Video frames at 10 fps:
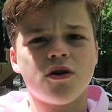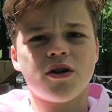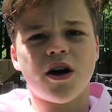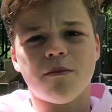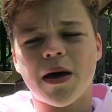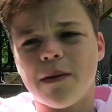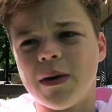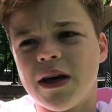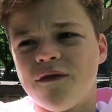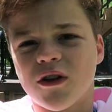So, you know,
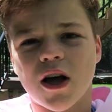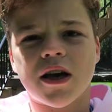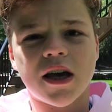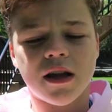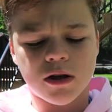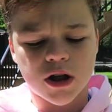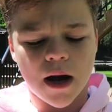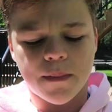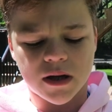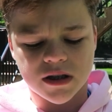maybe if you're lucky and you
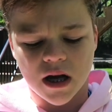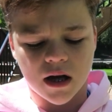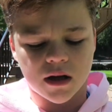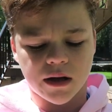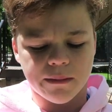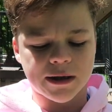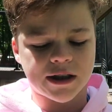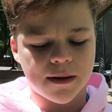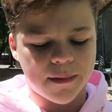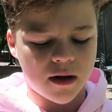drop it, it's not gonna like
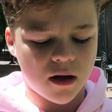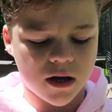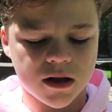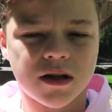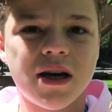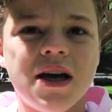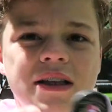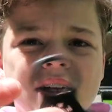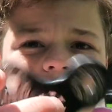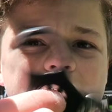mess it up at all because
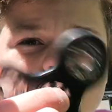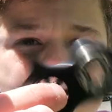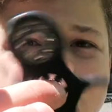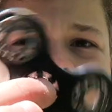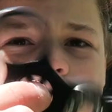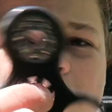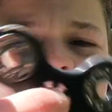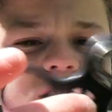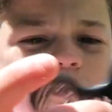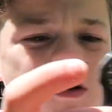didn't seem to mess it up for this